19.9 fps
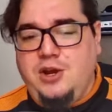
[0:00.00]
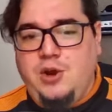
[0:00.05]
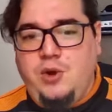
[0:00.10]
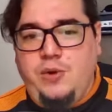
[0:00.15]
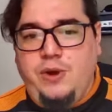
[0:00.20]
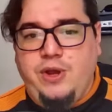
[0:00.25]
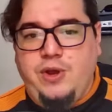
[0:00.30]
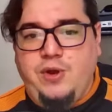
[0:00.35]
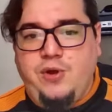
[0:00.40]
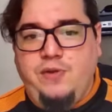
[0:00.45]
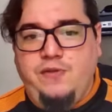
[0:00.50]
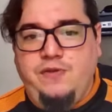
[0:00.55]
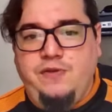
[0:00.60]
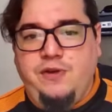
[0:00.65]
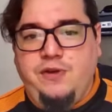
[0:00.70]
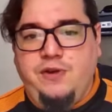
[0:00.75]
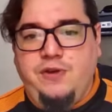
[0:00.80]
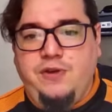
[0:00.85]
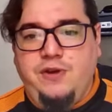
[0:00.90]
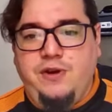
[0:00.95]
going
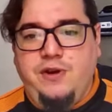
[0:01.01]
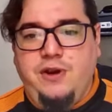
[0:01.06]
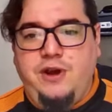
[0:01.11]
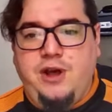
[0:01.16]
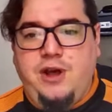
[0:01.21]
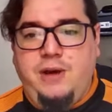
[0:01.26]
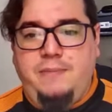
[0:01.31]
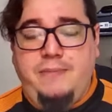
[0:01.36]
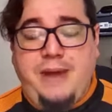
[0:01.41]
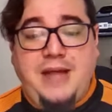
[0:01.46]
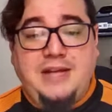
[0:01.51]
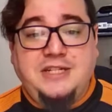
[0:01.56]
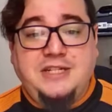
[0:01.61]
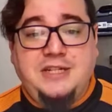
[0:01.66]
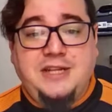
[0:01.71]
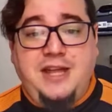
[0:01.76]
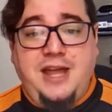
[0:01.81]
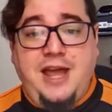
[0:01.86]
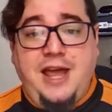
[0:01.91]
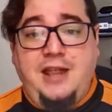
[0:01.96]
over
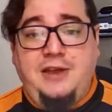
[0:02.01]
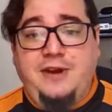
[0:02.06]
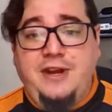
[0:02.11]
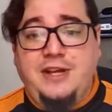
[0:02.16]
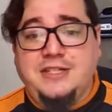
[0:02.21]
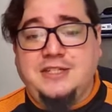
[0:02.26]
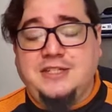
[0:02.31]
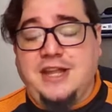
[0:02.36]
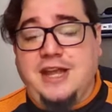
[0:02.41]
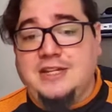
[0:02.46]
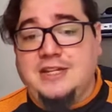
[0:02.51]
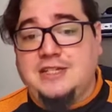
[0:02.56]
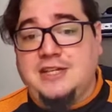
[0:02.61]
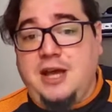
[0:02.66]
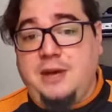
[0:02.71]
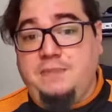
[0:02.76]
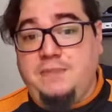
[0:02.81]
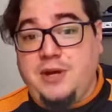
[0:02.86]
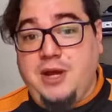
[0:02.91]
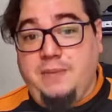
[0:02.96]
Magic the Gathering's next
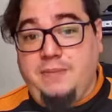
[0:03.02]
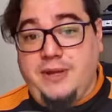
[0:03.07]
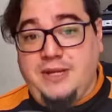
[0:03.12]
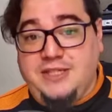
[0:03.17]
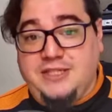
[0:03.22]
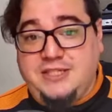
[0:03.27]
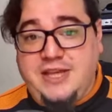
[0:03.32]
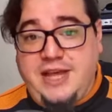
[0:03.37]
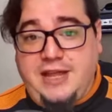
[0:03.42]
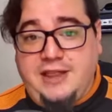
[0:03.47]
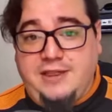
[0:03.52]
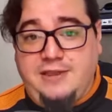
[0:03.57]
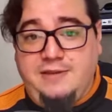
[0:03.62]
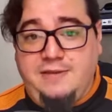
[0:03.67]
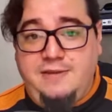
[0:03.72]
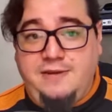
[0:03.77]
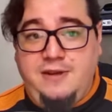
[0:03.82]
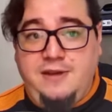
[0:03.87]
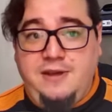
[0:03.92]
upcoming set.